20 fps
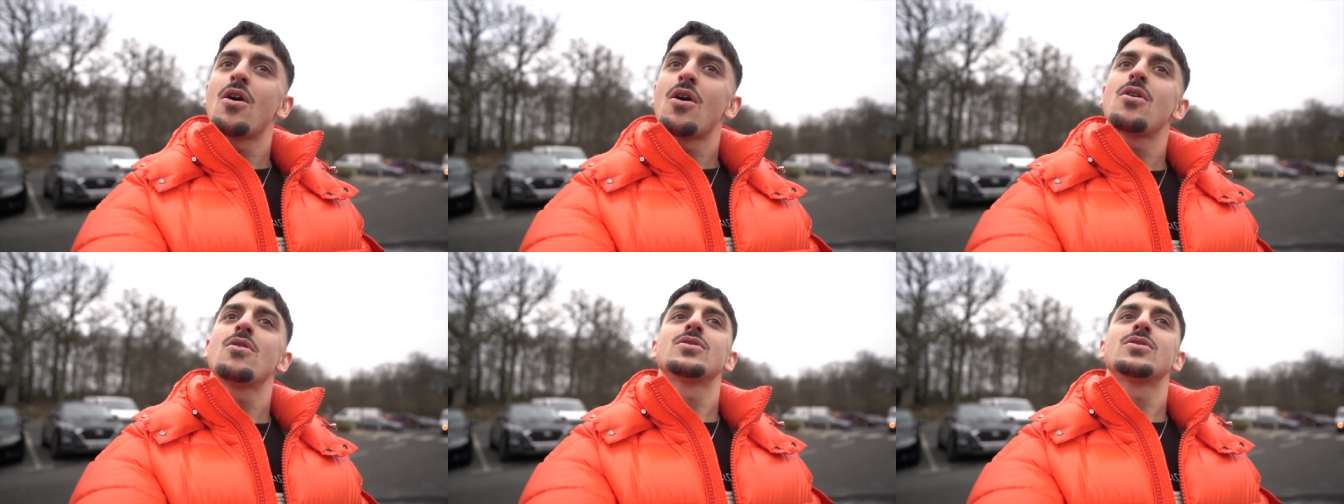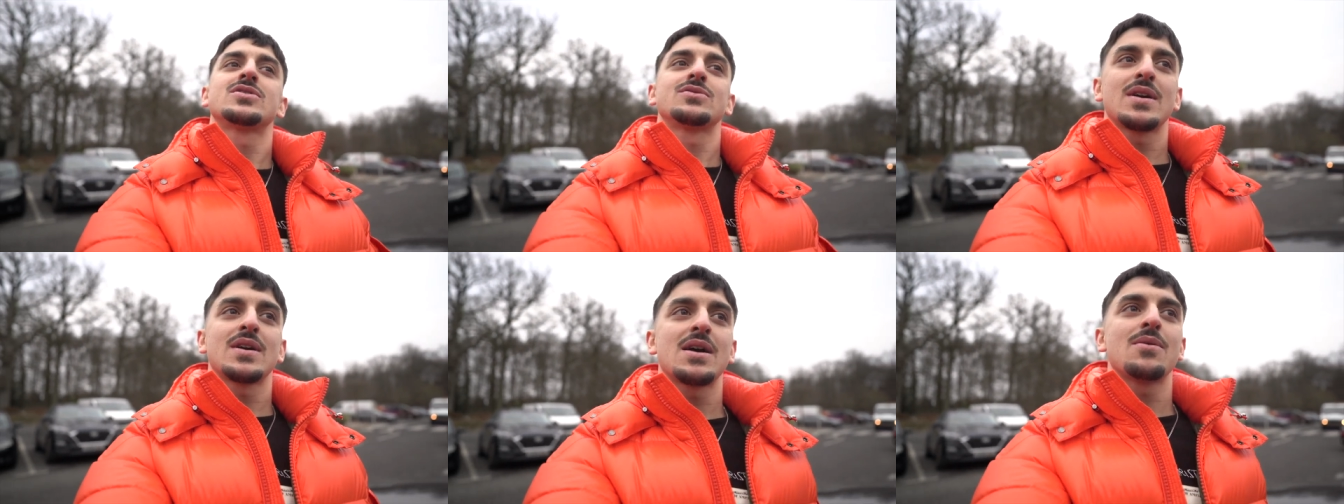"Oh, I
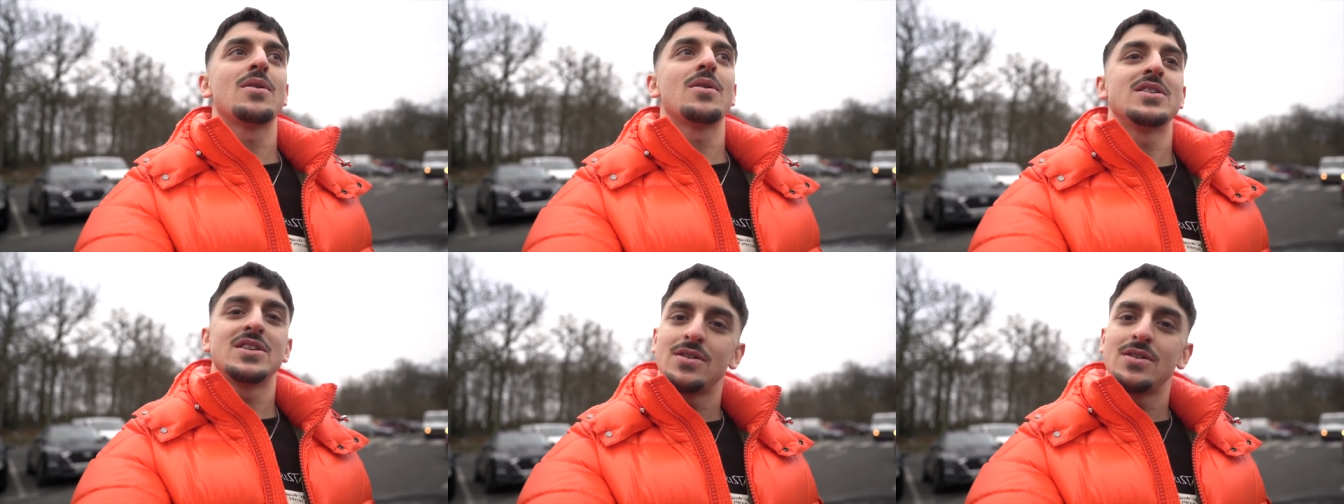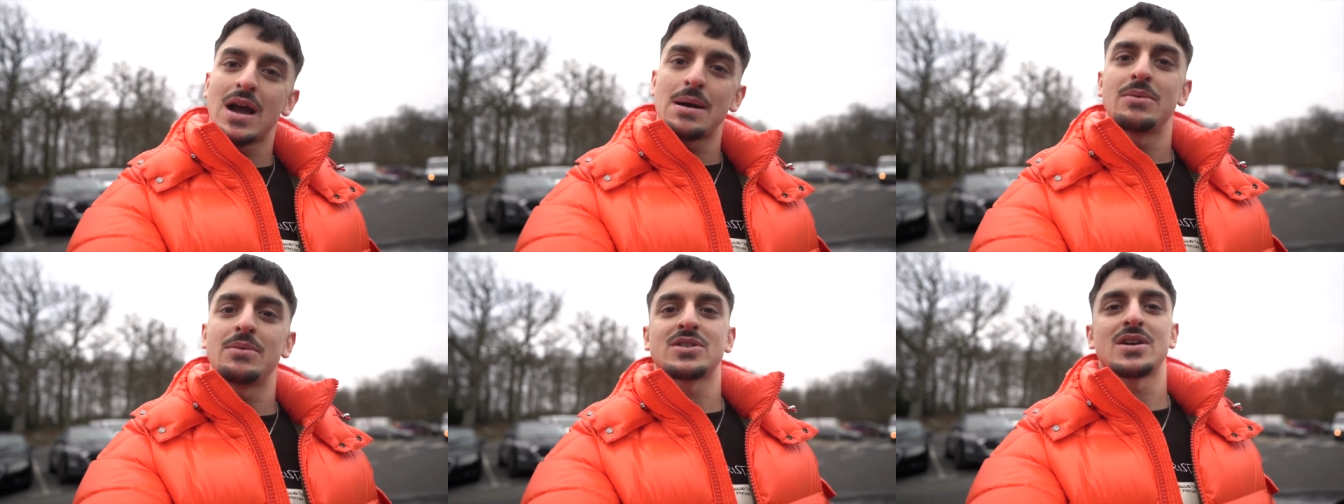swear, what do
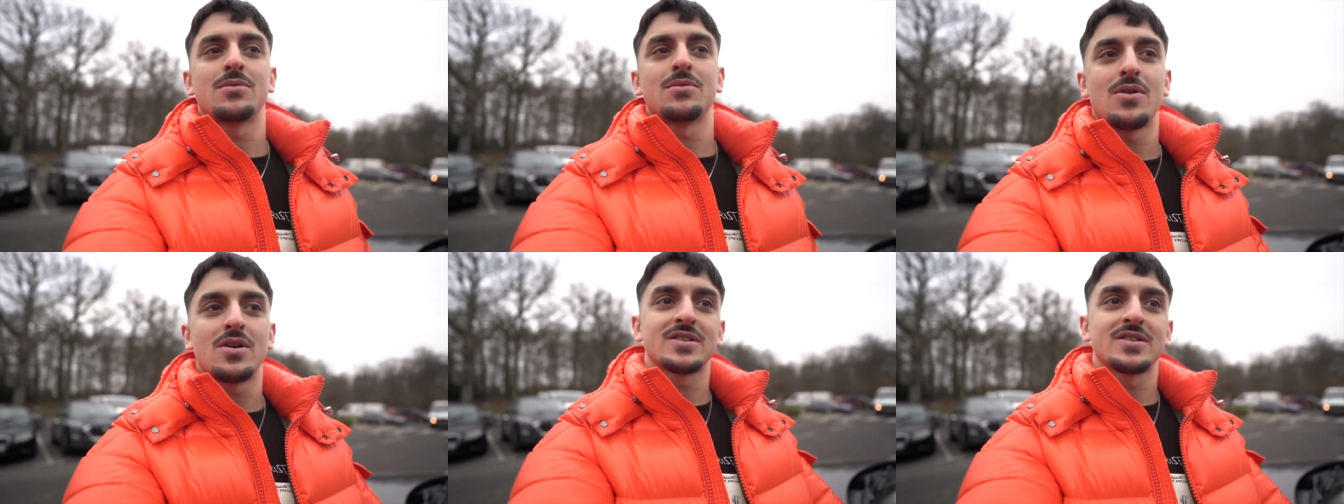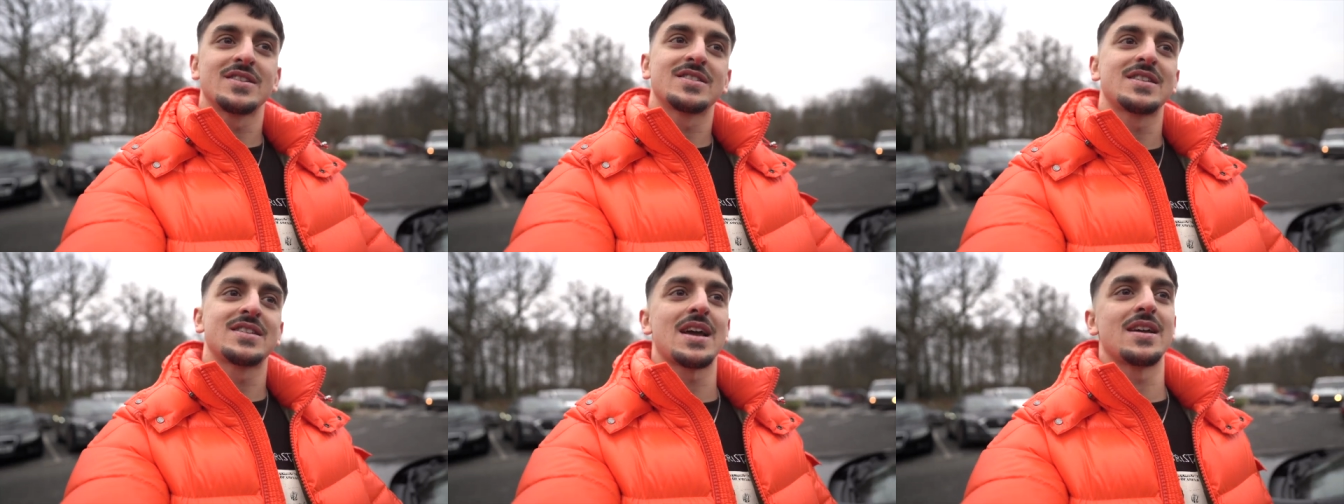you amateur
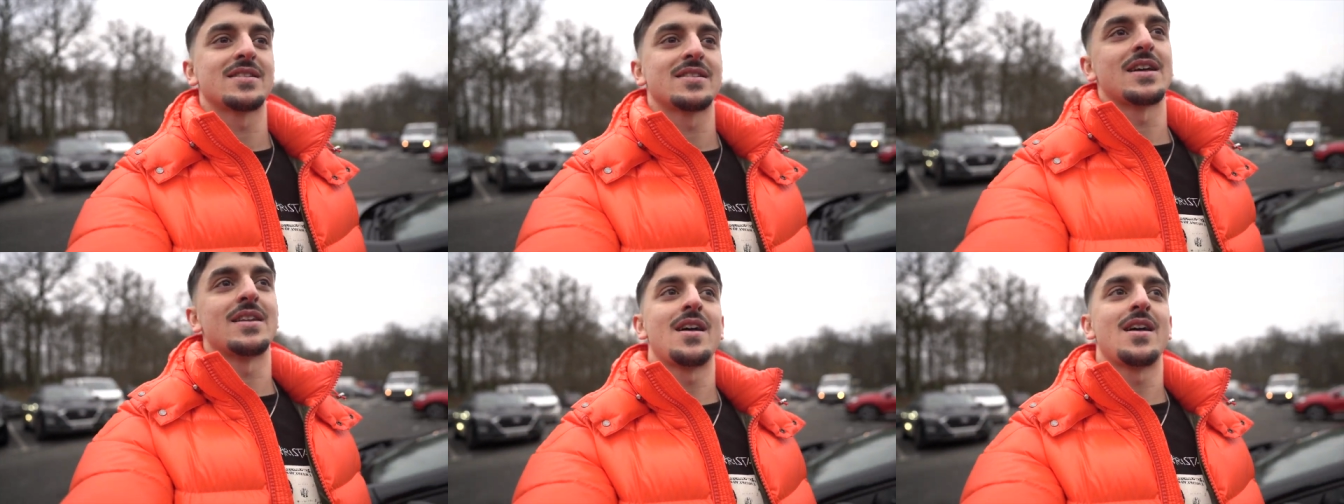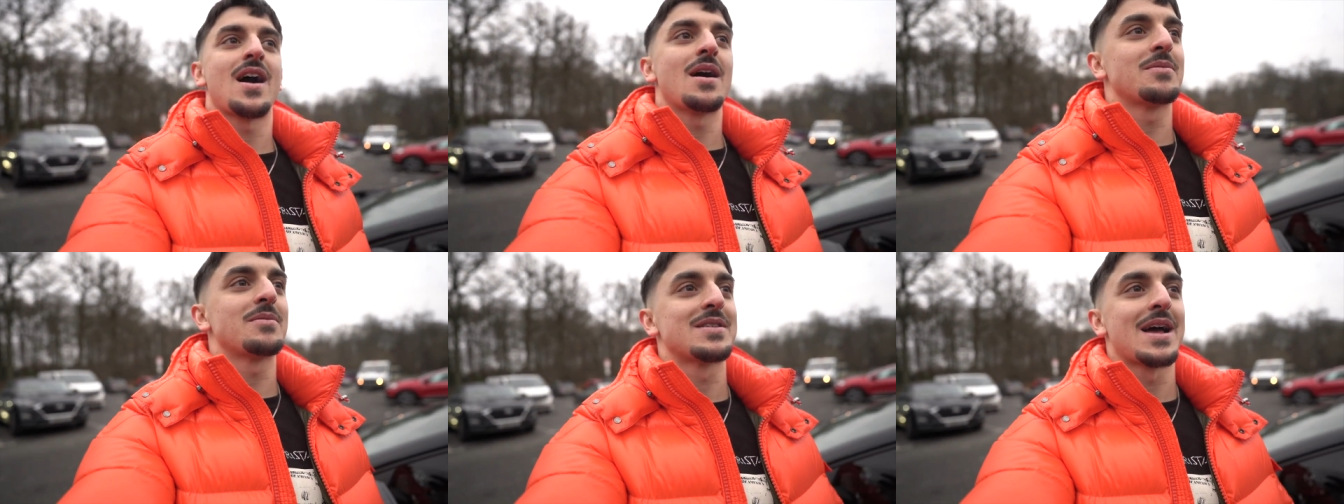box this time?" He's like,
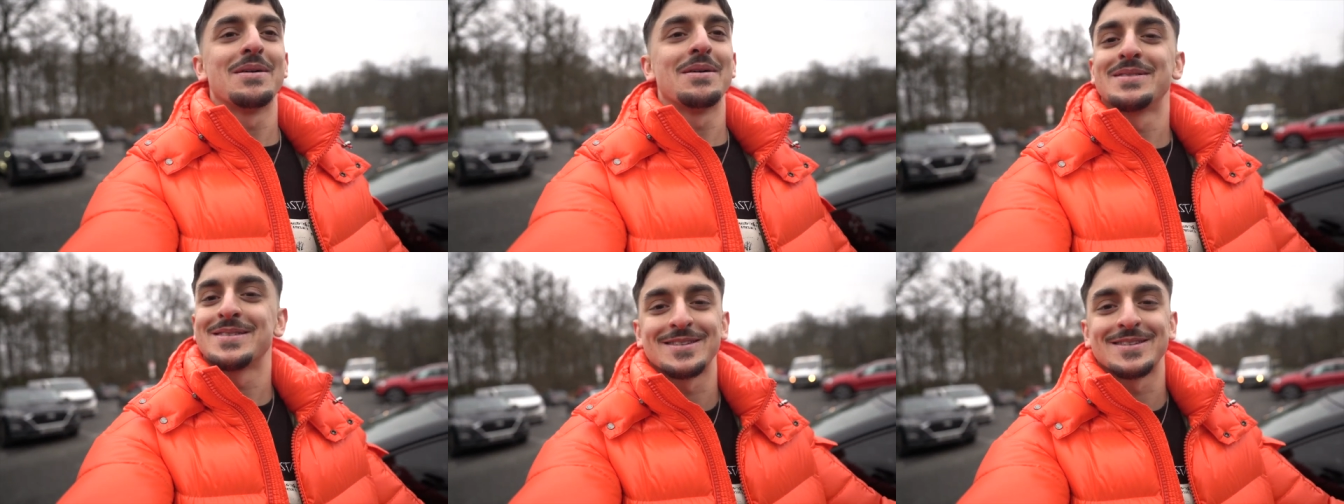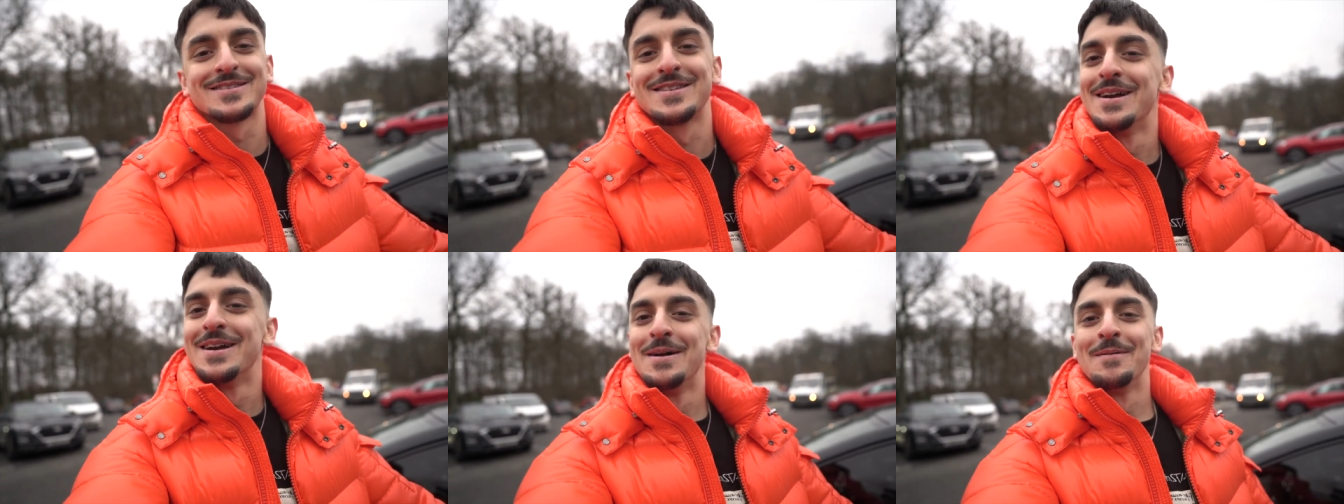"Nah, I'm just, I'm
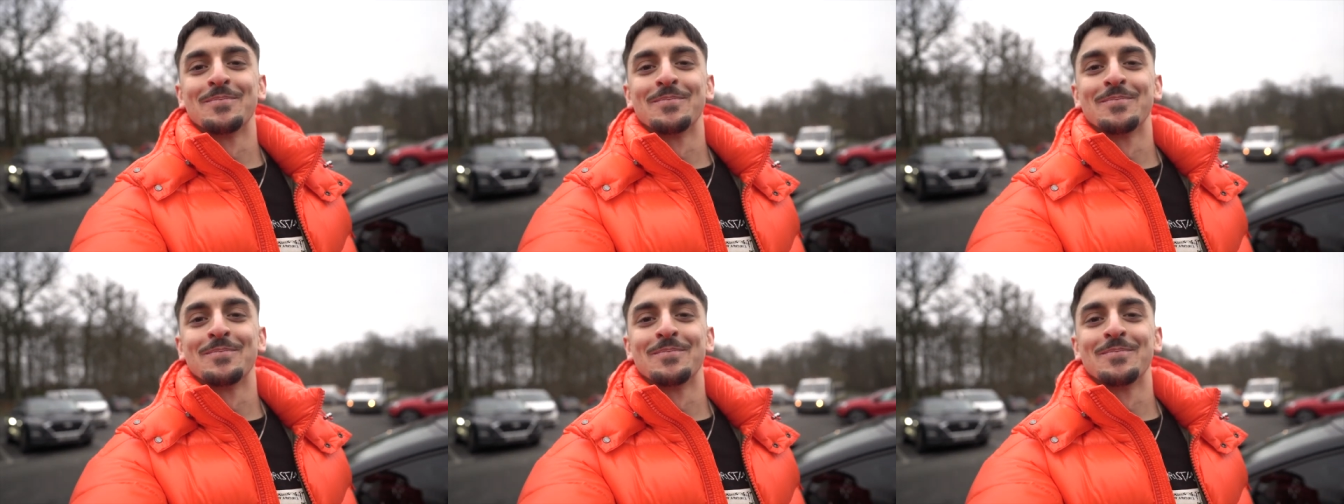just."